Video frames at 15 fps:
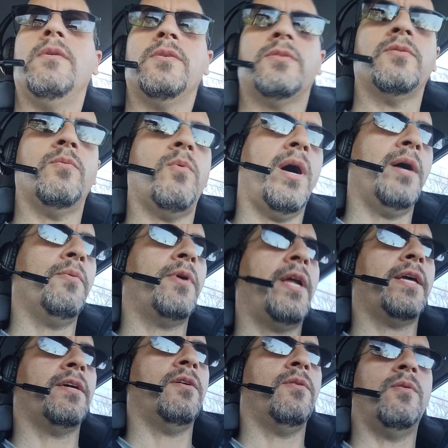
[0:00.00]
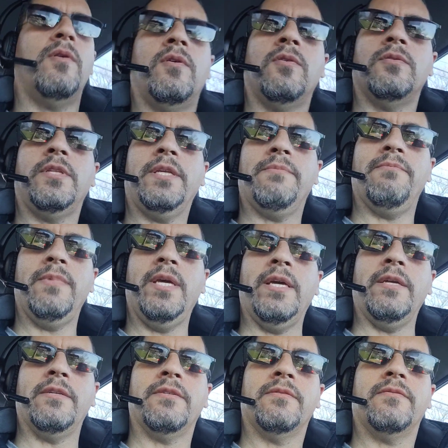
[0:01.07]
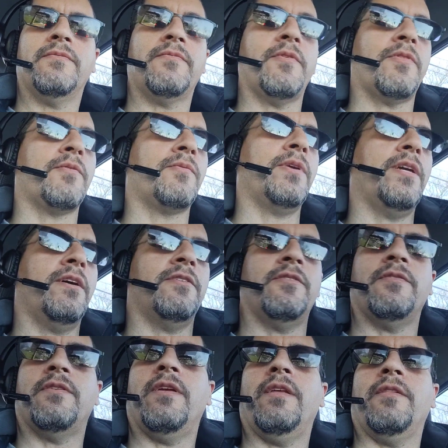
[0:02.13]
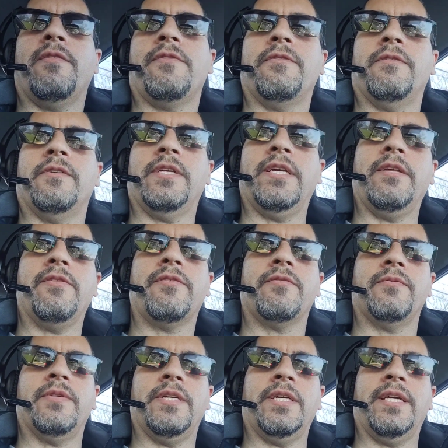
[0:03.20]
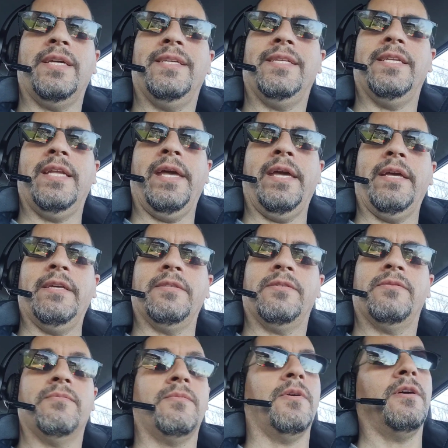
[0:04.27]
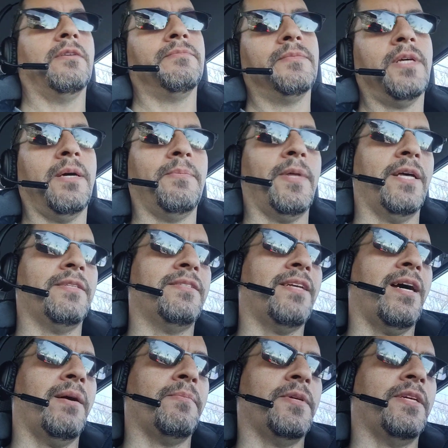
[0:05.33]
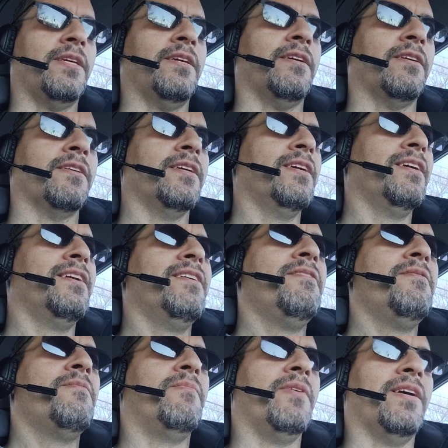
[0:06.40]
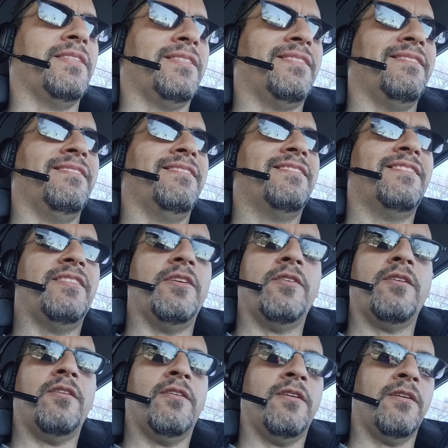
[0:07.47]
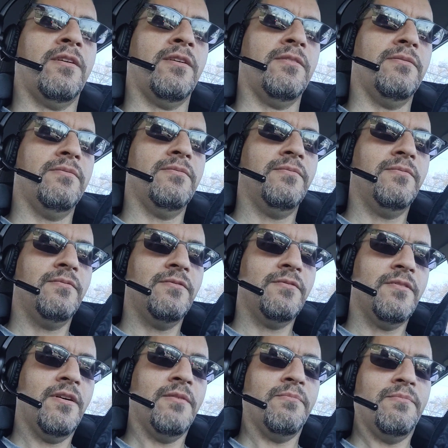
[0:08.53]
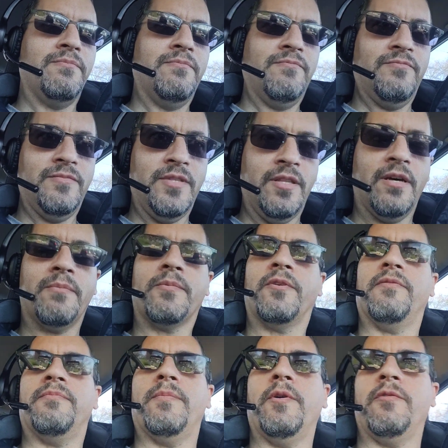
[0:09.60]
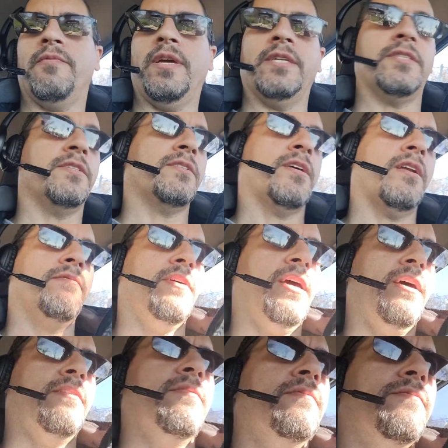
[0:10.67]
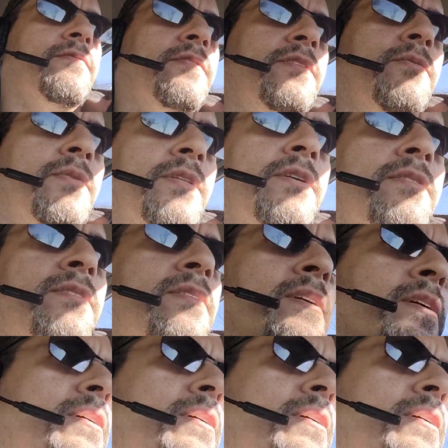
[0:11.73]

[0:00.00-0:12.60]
So why would I go only meat for 333 days? Well, I'm not stopping here, but there are a number of motivations that I've had for doing this.